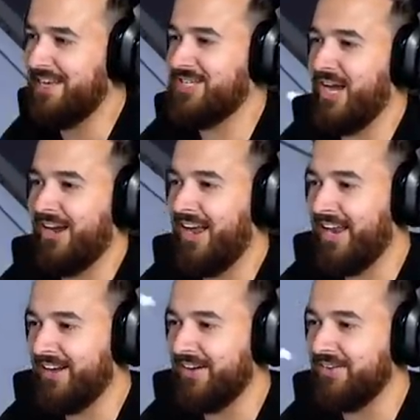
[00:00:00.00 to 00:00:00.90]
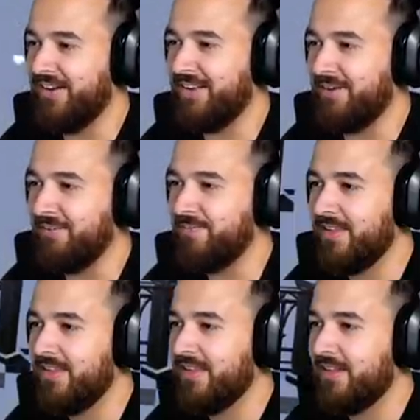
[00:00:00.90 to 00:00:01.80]
that chair? I don't know. Anyway.
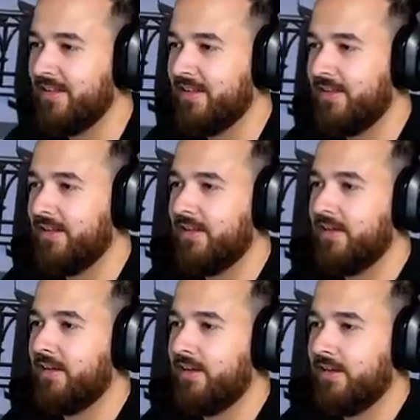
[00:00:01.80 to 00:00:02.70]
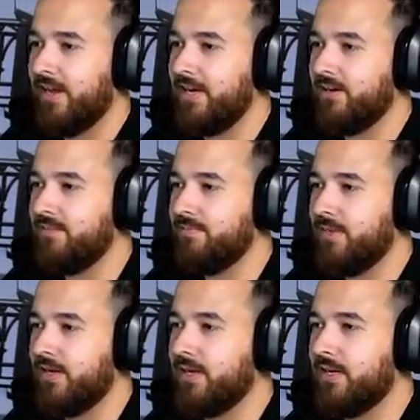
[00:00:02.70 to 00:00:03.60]
Hey, dude.
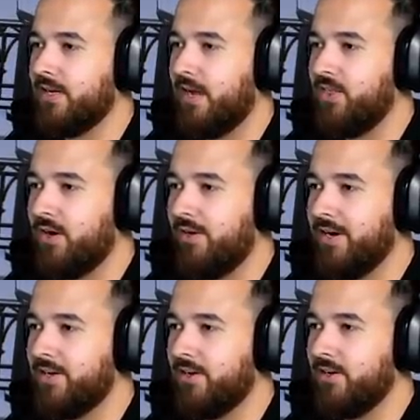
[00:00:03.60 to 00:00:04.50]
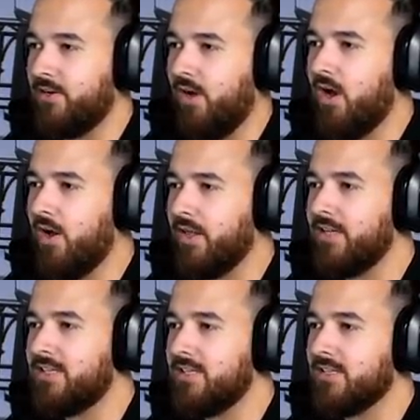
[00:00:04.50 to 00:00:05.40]
Uh, I thought I already know you. Oh,
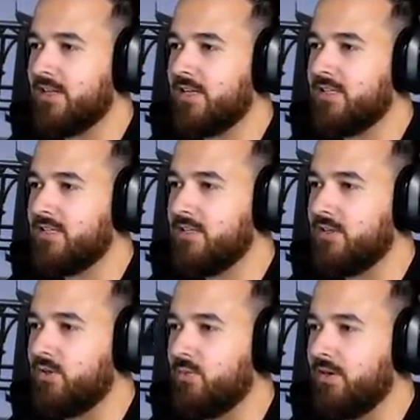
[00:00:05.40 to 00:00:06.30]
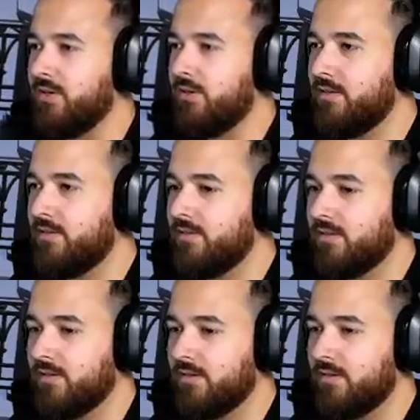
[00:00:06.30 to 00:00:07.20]
unless this is... Is this a new one?
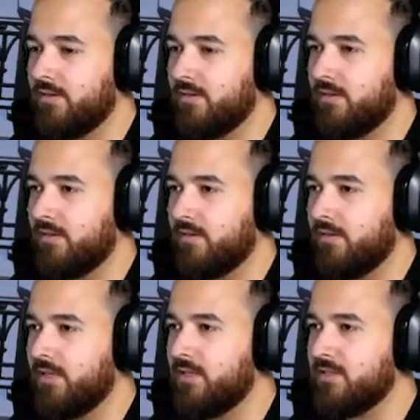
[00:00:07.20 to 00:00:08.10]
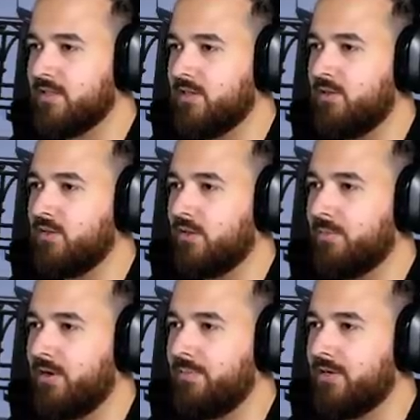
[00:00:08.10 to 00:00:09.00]
Do you reckon this is a new
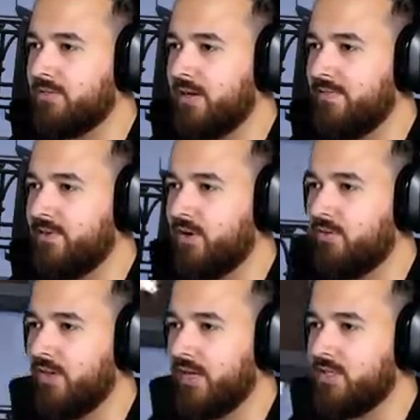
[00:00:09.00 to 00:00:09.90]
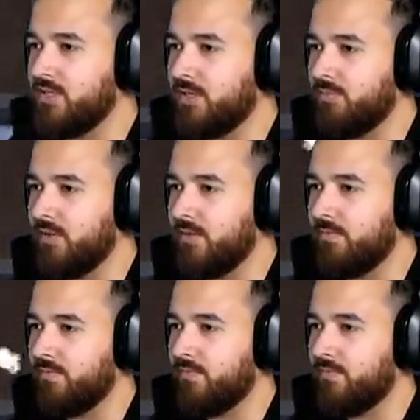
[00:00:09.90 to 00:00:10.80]
Grim Reaper? Because we have no relationship with
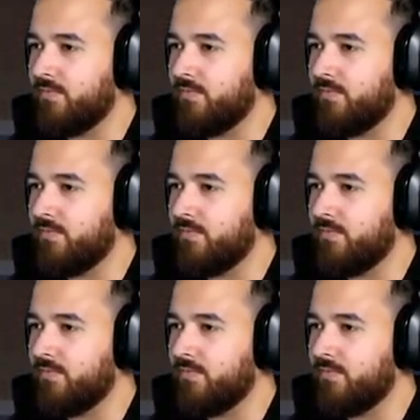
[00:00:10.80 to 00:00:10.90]
him.